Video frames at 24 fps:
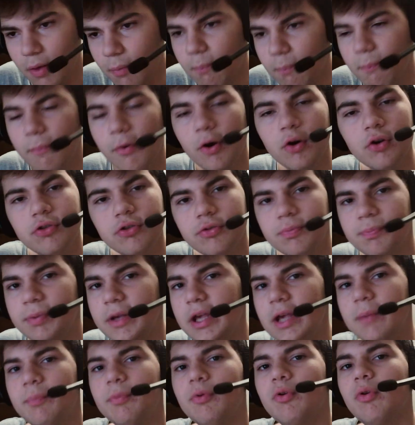Most
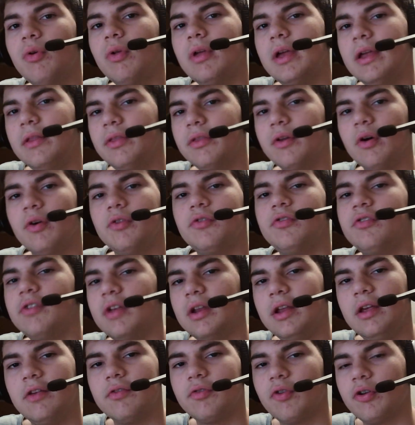people in those
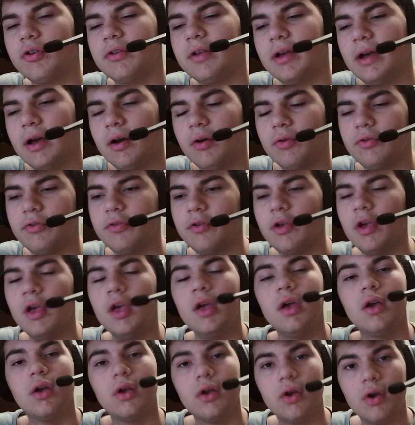cities or towns
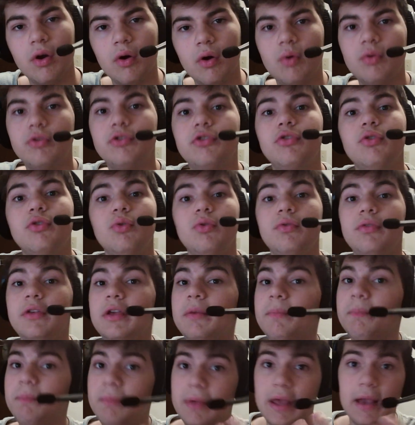go to
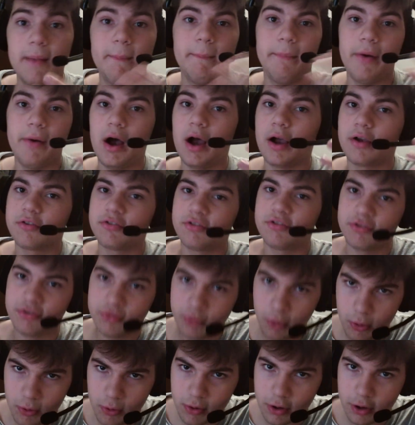the big box
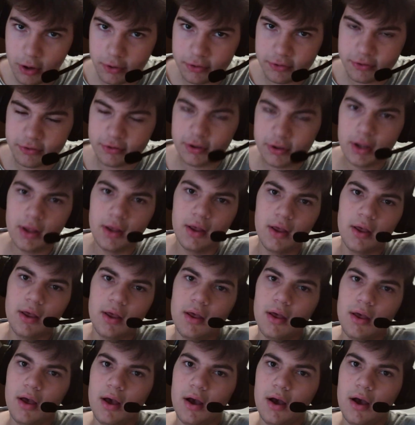stores,
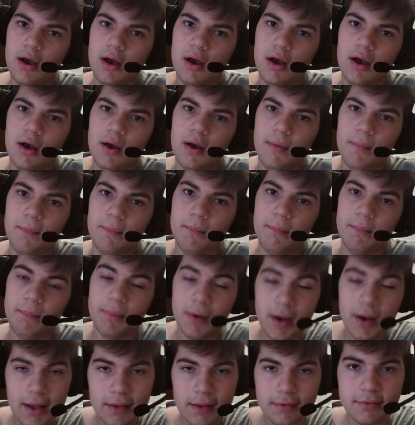
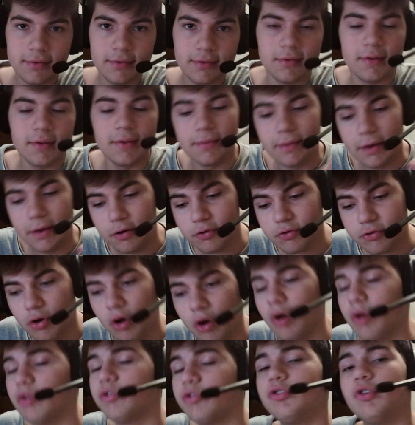but there's
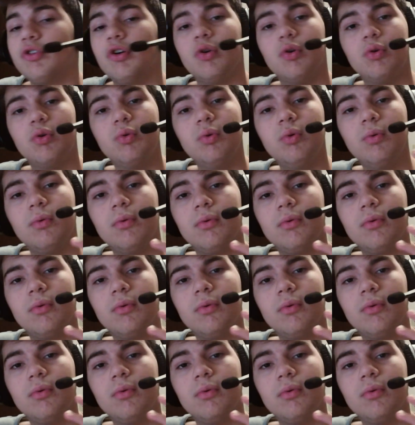also